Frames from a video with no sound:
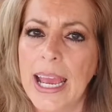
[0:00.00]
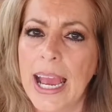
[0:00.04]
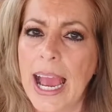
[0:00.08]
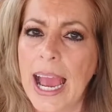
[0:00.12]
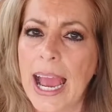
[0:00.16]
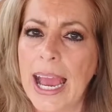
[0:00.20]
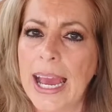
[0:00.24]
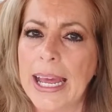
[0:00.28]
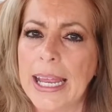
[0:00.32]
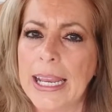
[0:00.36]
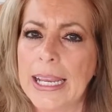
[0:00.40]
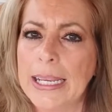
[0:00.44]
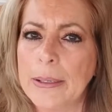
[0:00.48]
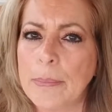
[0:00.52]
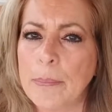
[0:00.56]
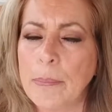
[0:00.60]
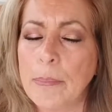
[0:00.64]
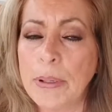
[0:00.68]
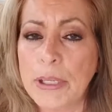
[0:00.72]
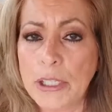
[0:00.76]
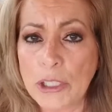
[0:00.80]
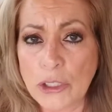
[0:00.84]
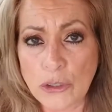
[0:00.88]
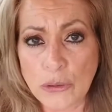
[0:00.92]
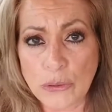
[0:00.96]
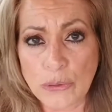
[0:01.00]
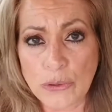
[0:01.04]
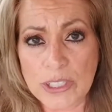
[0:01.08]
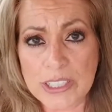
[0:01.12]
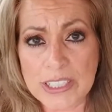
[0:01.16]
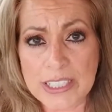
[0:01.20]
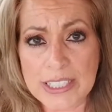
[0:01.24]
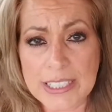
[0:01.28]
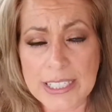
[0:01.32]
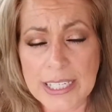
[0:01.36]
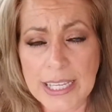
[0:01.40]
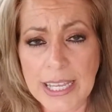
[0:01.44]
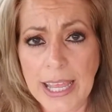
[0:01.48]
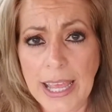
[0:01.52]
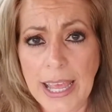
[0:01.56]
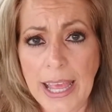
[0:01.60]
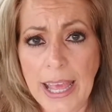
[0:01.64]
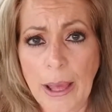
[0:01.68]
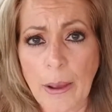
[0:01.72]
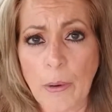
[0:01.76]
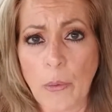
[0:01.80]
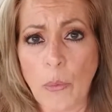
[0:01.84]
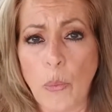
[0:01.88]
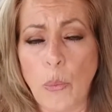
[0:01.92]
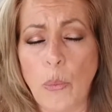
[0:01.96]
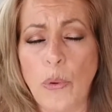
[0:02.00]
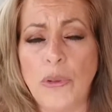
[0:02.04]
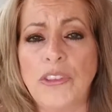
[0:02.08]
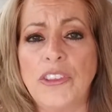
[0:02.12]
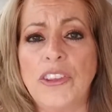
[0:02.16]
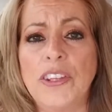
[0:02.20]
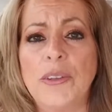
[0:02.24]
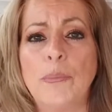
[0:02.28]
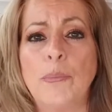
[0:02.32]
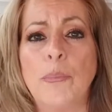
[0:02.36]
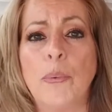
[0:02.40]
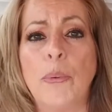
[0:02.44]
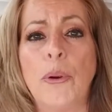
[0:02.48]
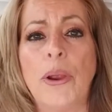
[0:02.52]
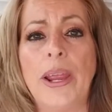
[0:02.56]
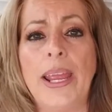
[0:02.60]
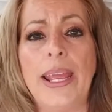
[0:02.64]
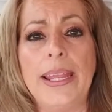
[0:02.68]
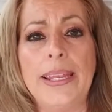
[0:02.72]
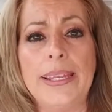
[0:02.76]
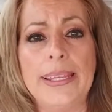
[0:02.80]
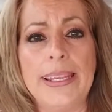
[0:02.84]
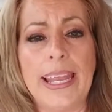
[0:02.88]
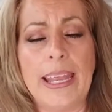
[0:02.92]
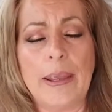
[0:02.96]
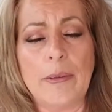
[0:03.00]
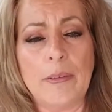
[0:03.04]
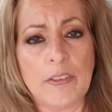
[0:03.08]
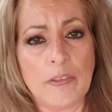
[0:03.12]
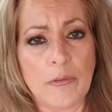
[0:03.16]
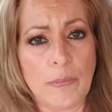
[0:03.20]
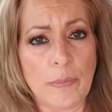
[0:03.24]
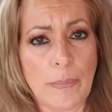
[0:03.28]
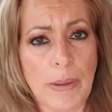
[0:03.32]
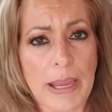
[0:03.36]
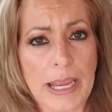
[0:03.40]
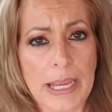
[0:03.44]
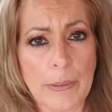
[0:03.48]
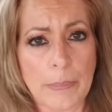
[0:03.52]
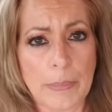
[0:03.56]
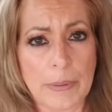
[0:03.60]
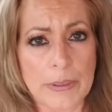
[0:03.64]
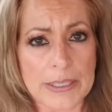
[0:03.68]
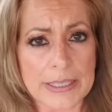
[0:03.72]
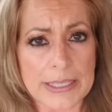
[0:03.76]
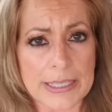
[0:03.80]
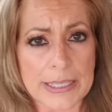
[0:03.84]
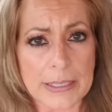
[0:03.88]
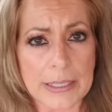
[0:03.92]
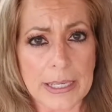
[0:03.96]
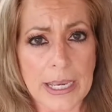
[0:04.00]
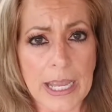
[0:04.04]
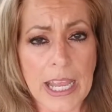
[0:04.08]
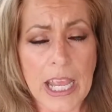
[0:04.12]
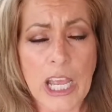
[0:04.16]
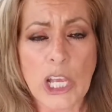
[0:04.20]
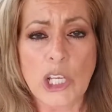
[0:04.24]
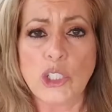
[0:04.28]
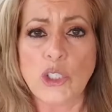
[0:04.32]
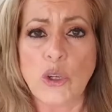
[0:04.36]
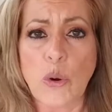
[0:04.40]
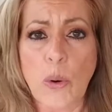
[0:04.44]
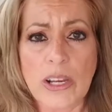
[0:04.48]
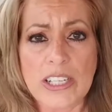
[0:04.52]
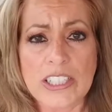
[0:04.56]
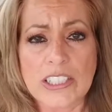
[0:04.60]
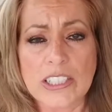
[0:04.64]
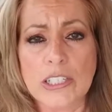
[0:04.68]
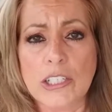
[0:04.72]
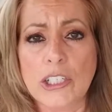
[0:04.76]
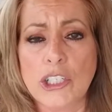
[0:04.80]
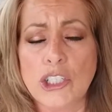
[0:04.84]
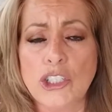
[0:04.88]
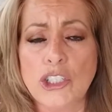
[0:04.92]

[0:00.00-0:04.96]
on Pinterest with the brand name of Maybelline. So I started